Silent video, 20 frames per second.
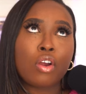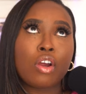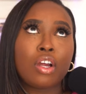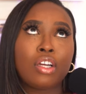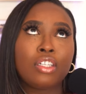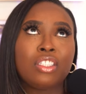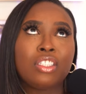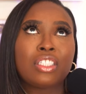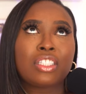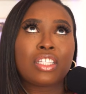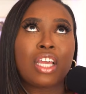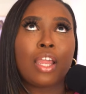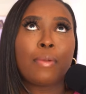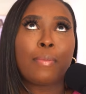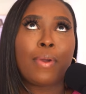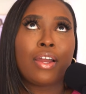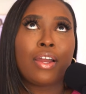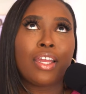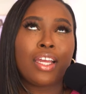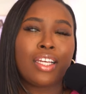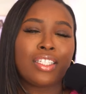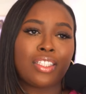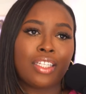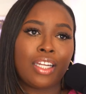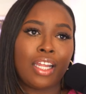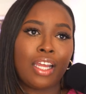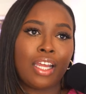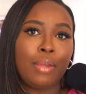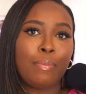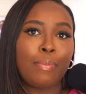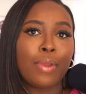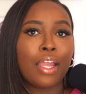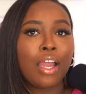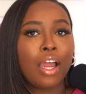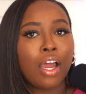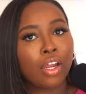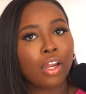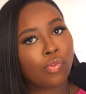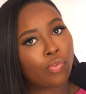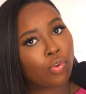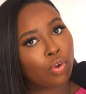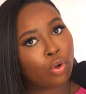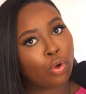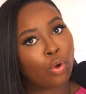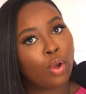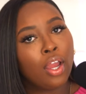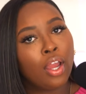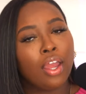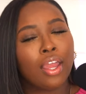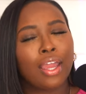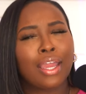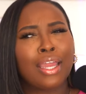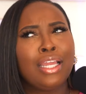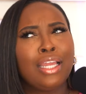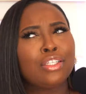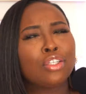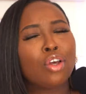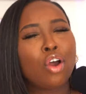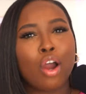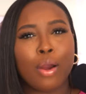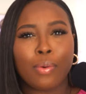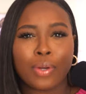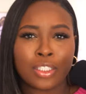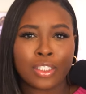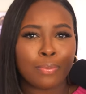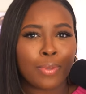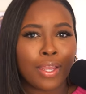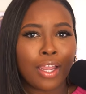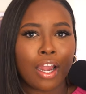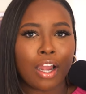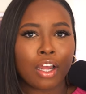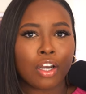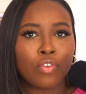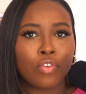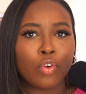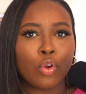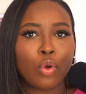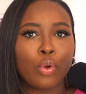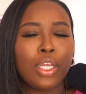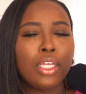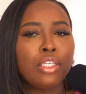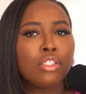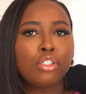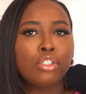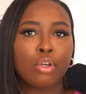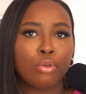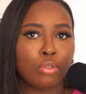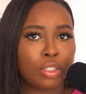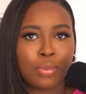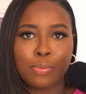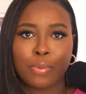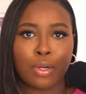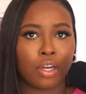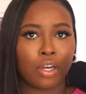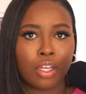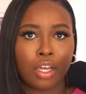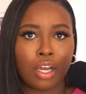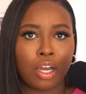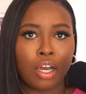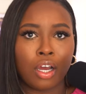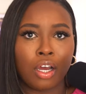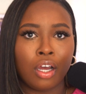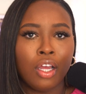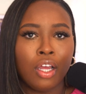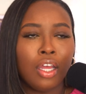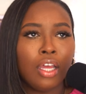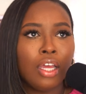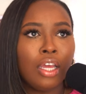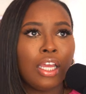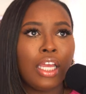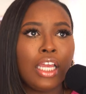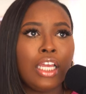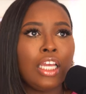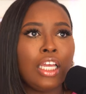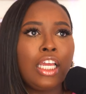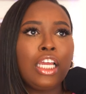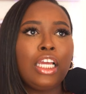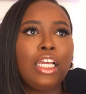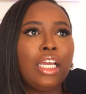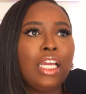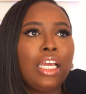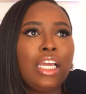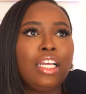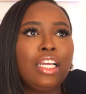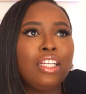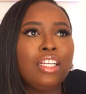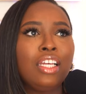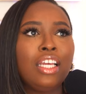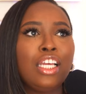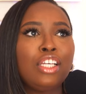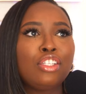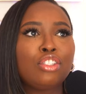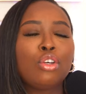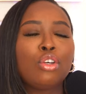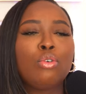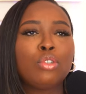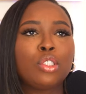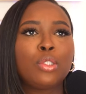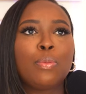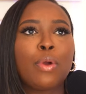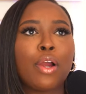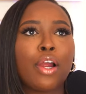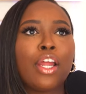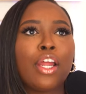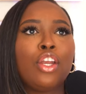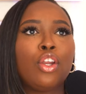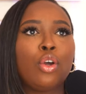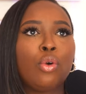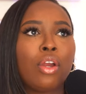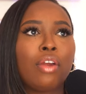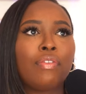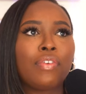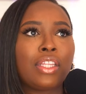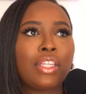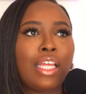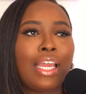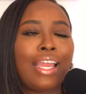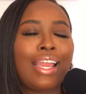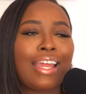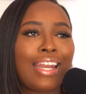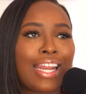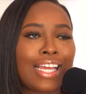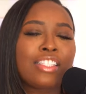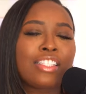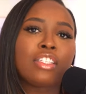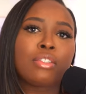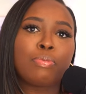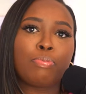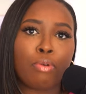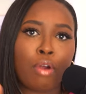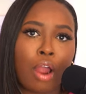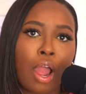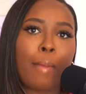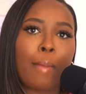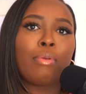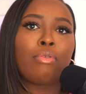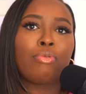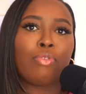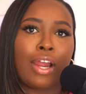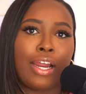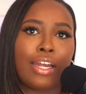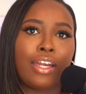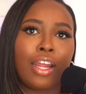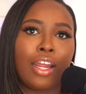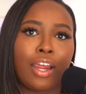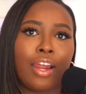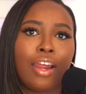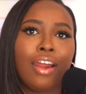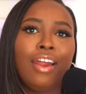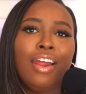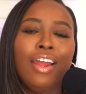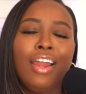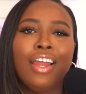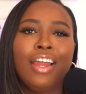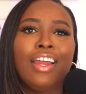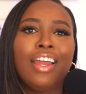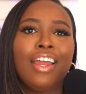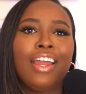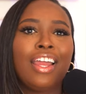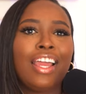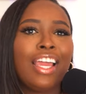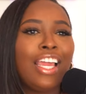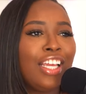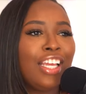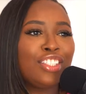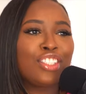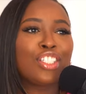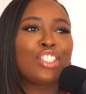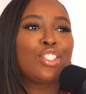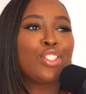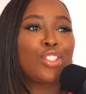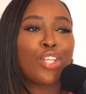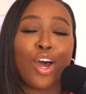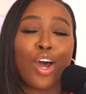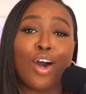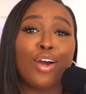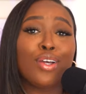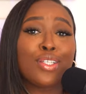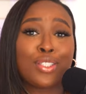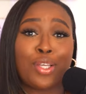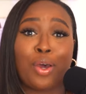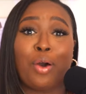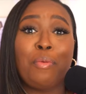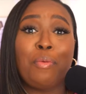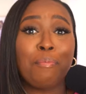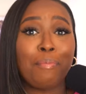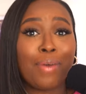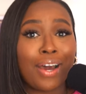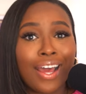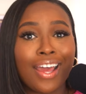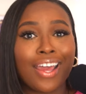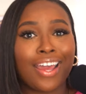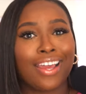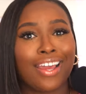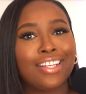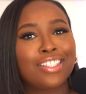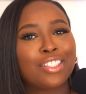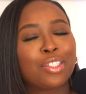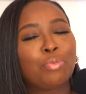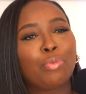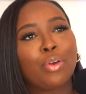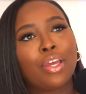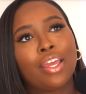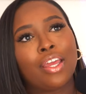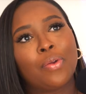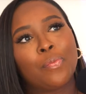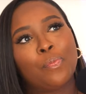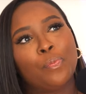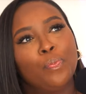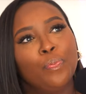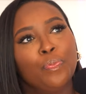cards just came out yesterday. He made honor roll, and he's always made honor roll. He's so smart, y'all. He's so smart and know everything, and that's his problem right there. He just talks so much, but